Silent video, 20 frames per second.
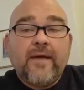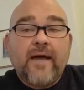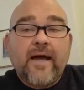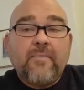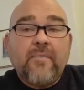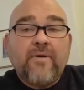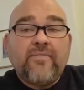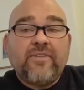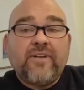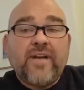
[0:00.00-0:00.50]

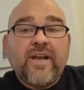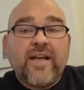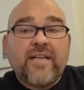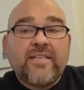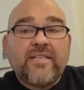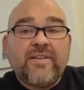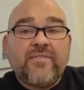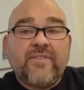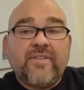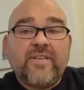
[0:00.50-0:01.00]
I'm often
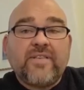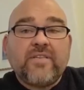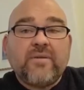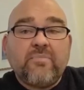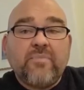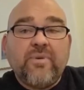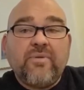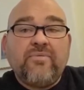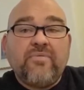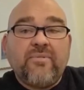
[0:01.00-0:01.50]
asked if this
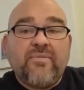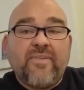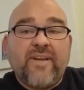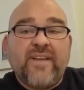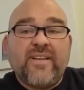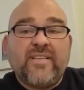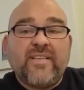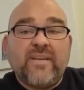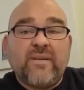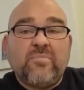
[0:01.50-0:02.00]
can be
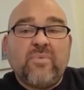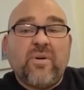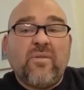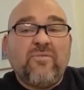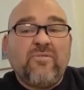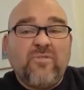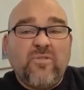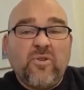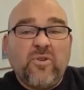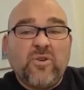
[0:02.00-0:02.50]
prevented, but
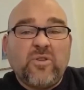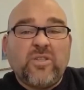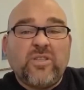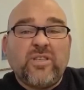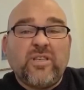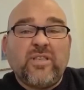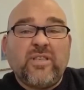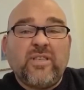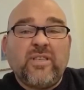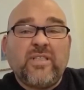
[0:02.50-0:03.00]

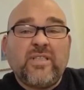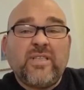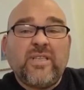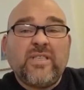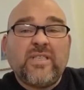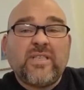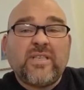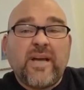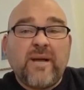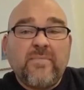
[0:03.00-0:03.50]
unfortunately,
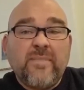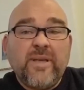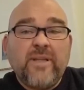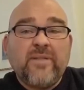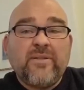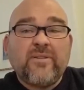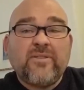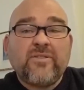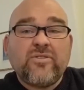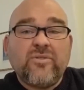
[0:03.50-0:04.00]
since
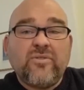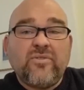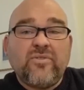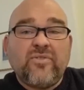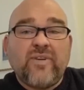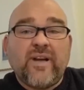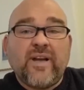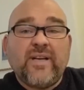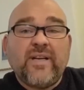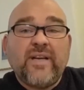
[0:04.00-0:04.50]
dimethyl
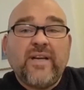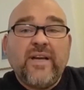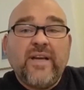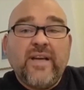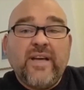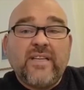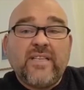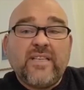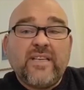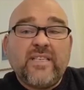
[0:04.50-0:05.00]
sulfide
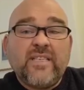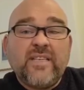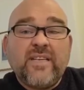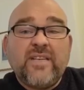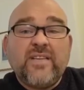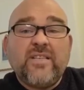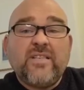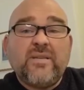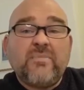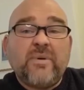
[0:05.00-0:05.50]
is
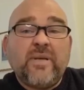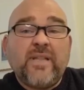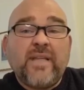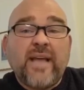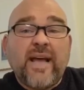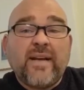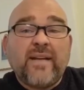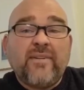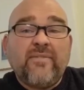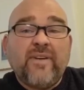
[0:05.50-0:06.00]
considered to be the
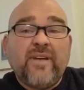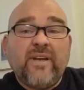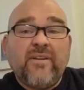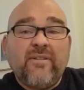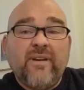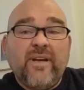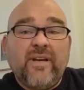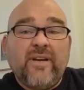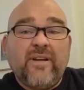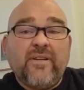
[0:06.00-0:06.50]
active
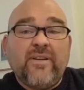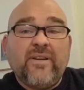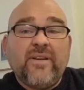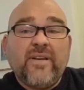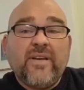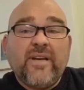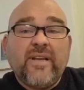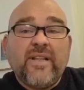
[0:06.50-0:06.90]
ingredient,